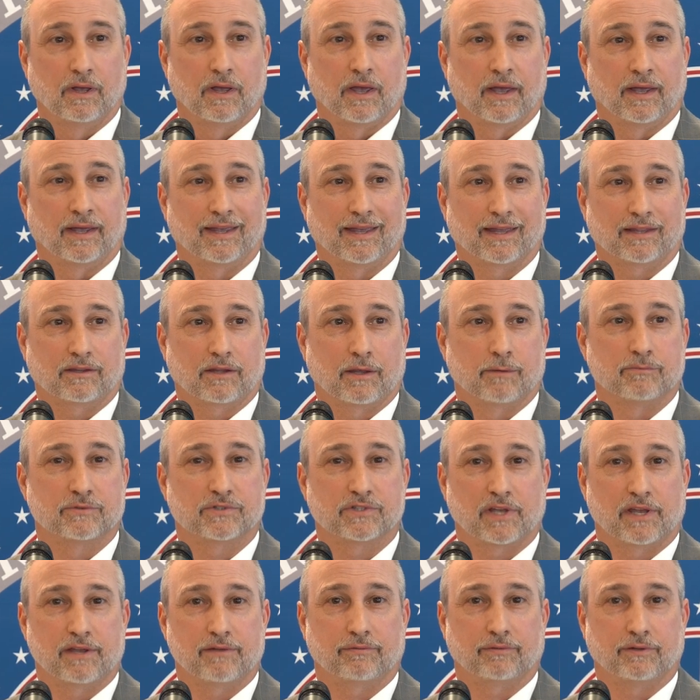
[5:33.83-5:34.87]
and get them
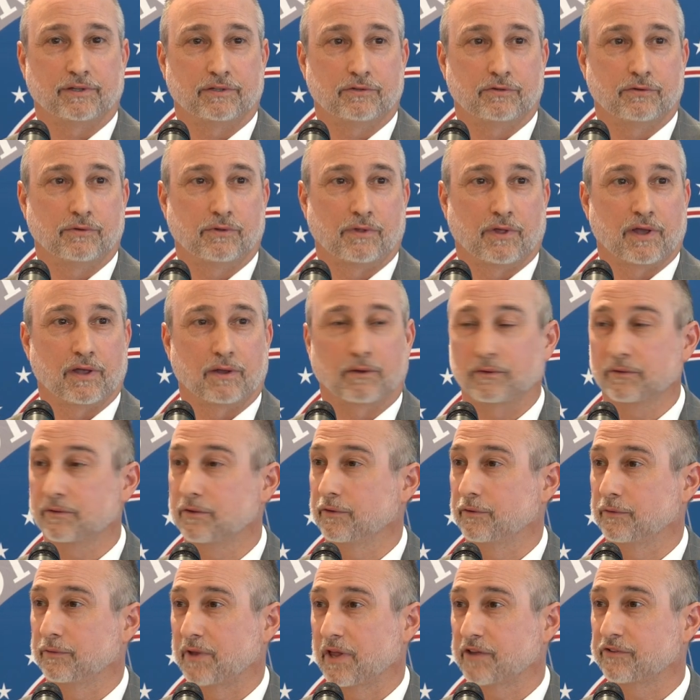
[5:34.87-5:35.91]
safely to
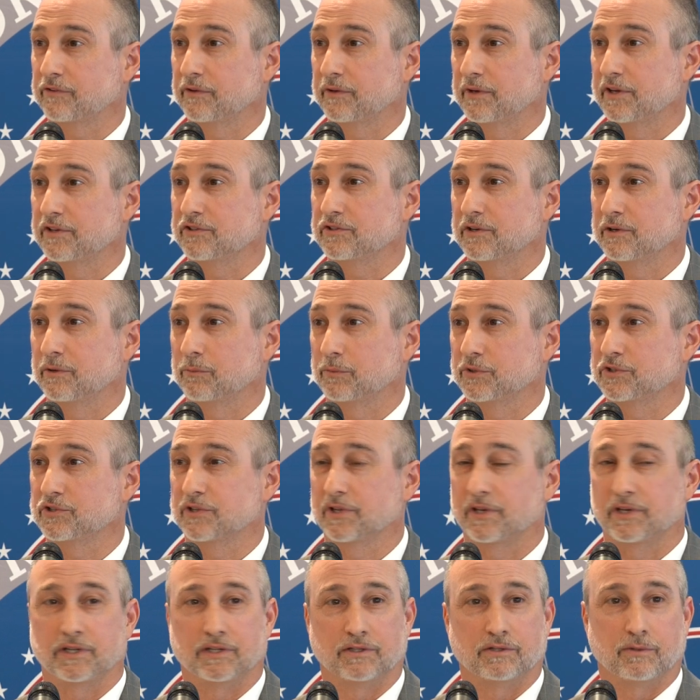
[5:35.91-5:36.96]
the destination in which
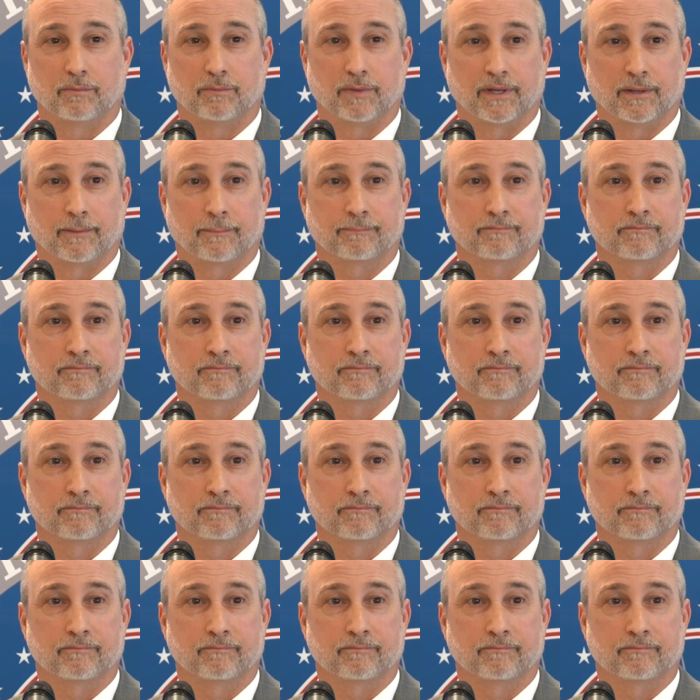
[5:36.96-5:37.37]
they need to be.